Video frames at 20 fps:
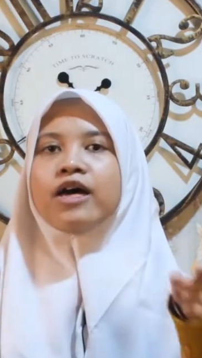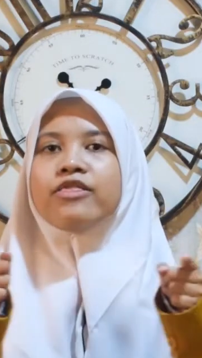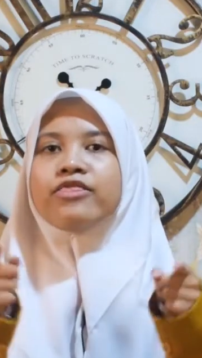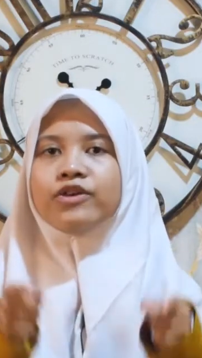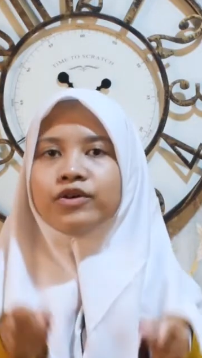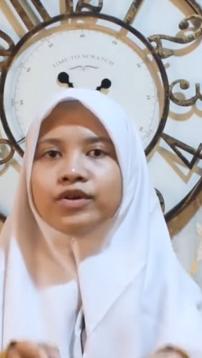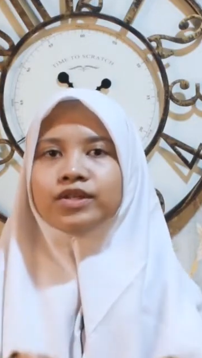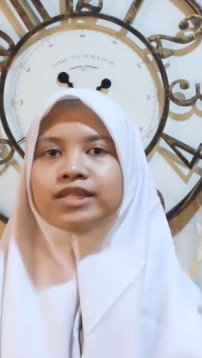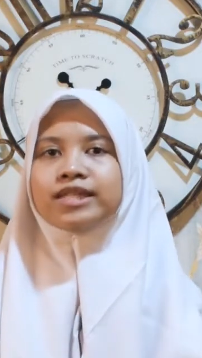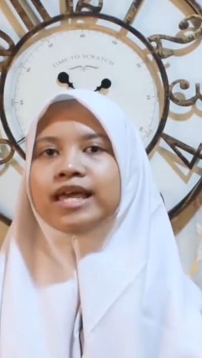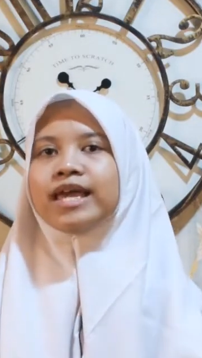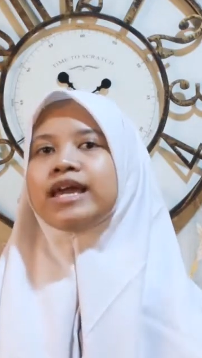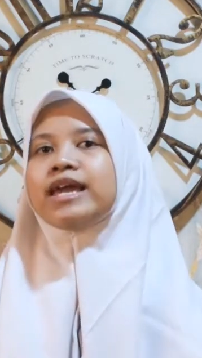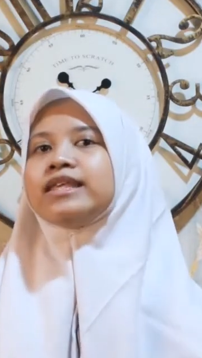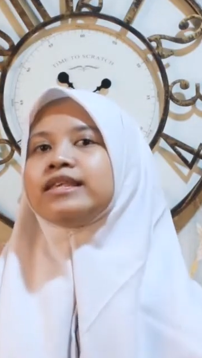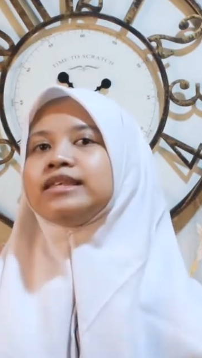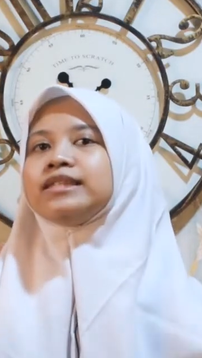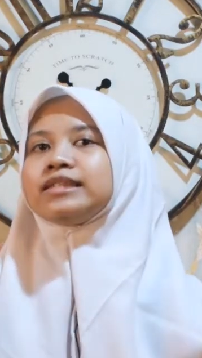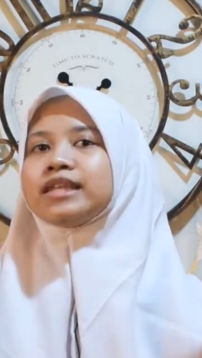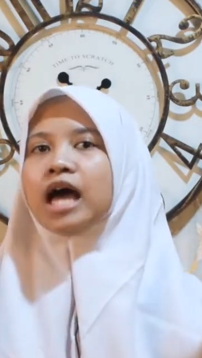Thus,
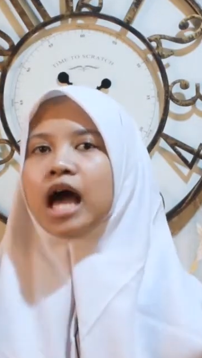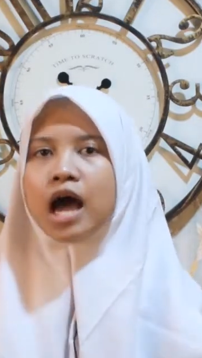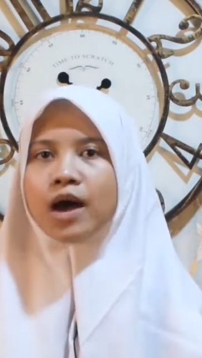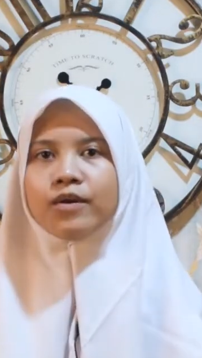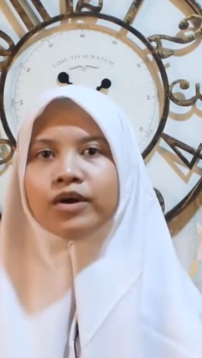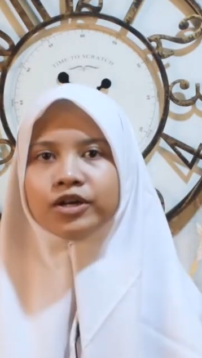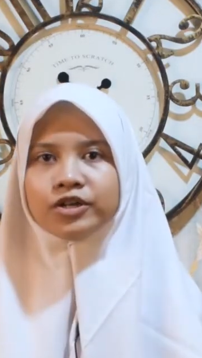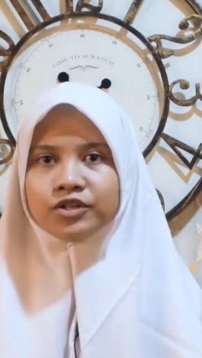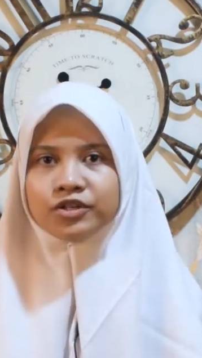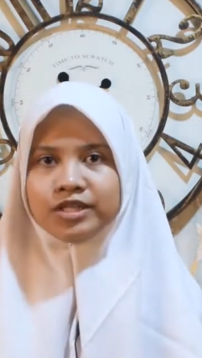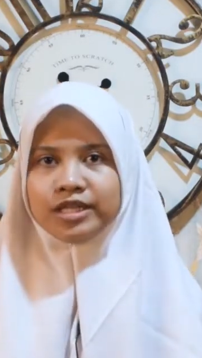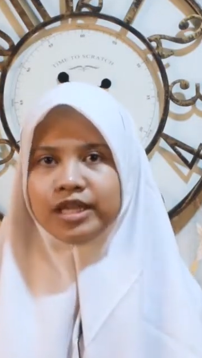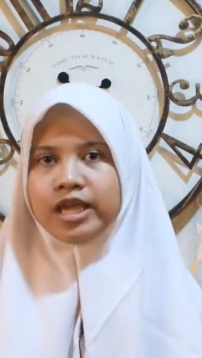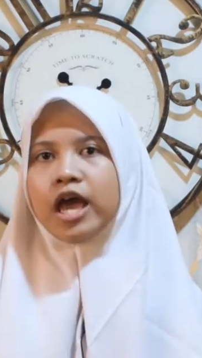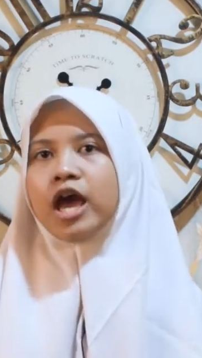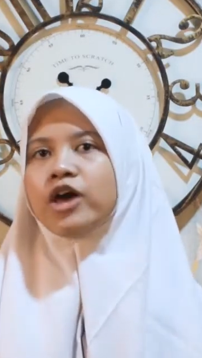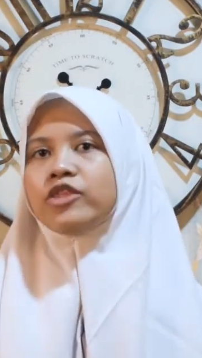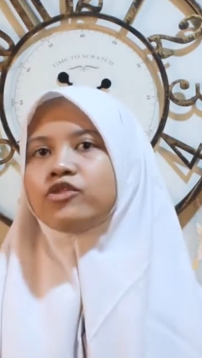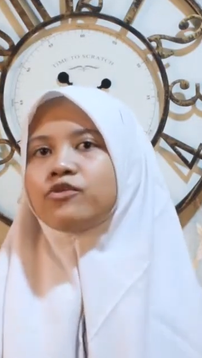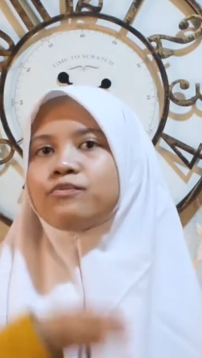it is our duty
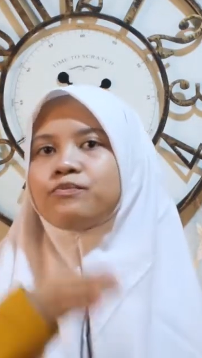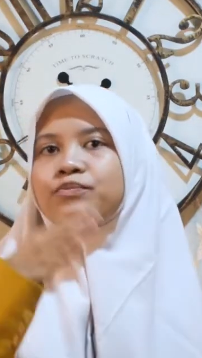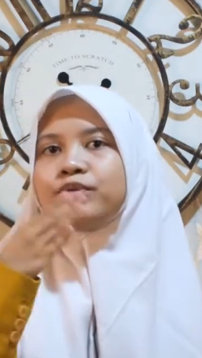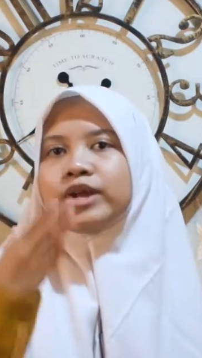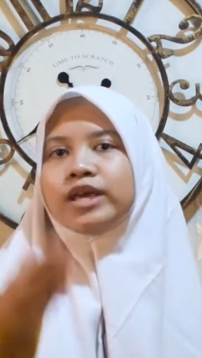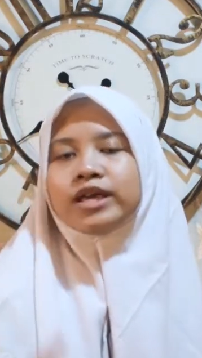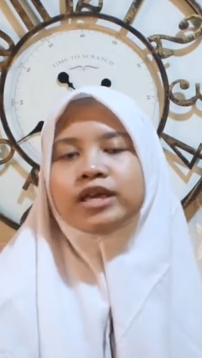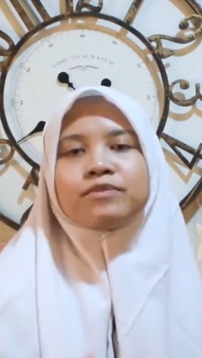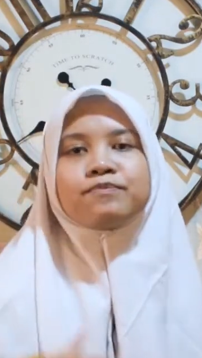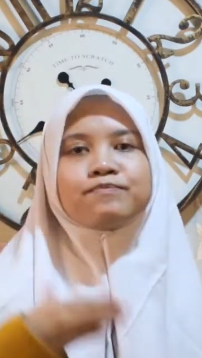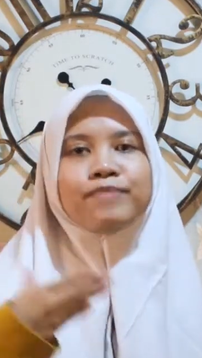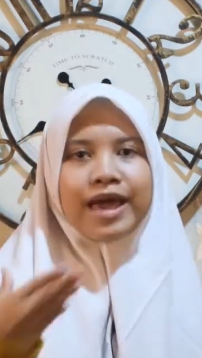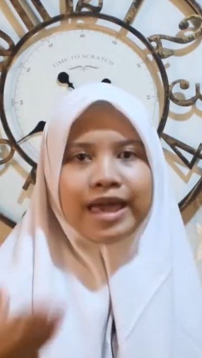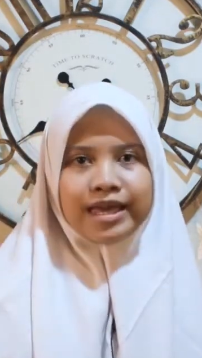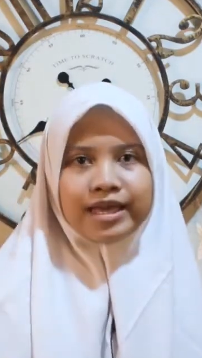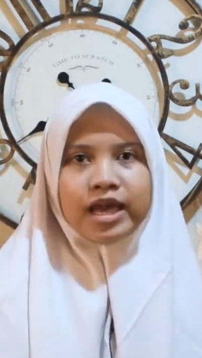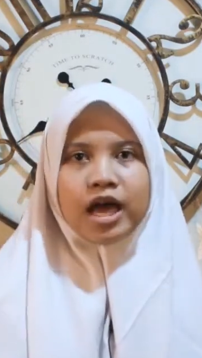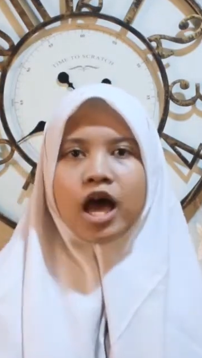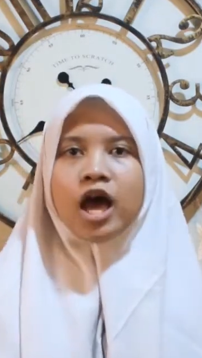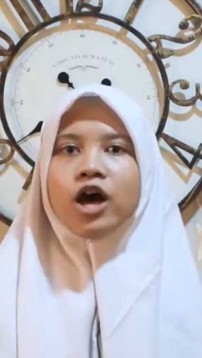to bring it
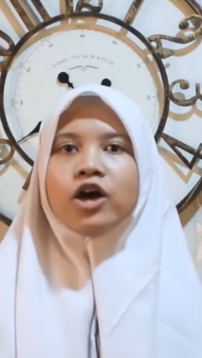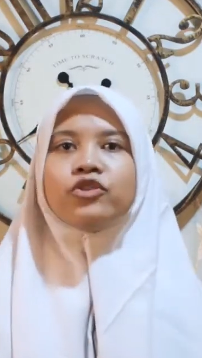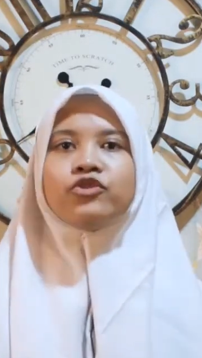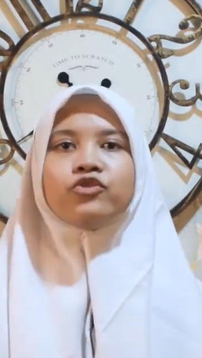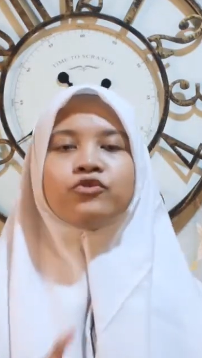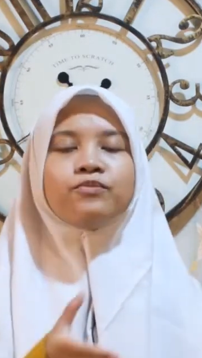back,